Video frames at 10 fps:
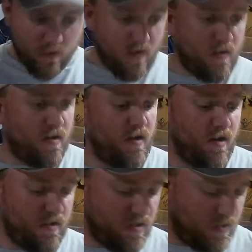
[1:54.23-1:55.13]

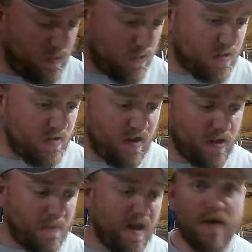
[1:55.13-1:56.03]
Alright. We're going to
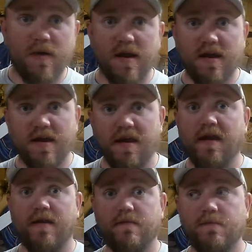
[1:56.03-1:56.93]
talk about rigging
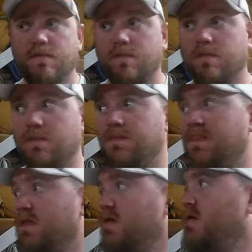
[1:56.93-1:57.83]
gear.
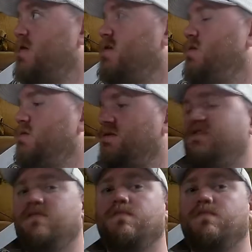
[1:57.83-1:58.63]
Of course,